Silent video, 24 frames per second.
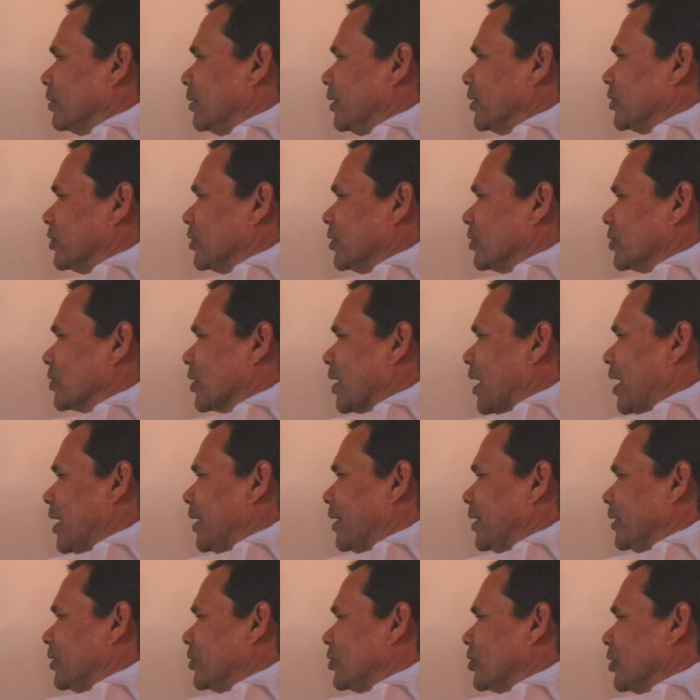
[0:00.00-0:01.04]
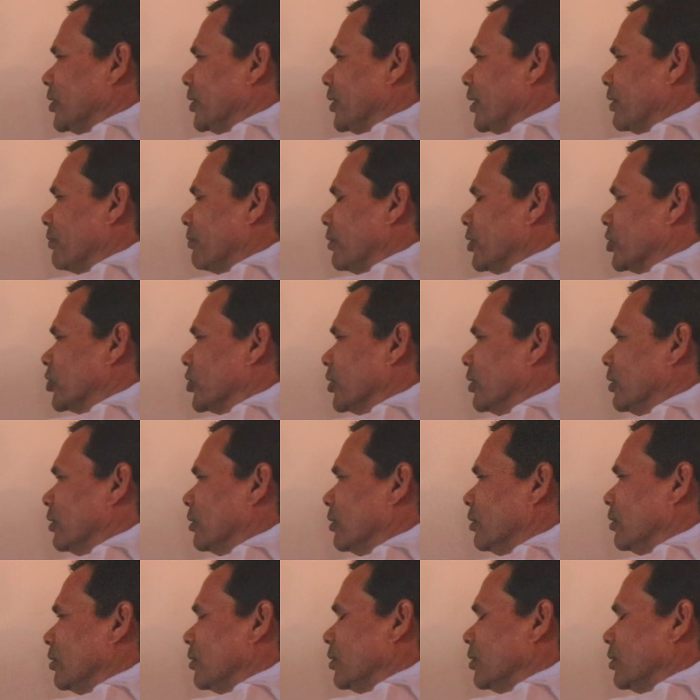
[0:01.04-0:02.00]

this is Cartesian equation.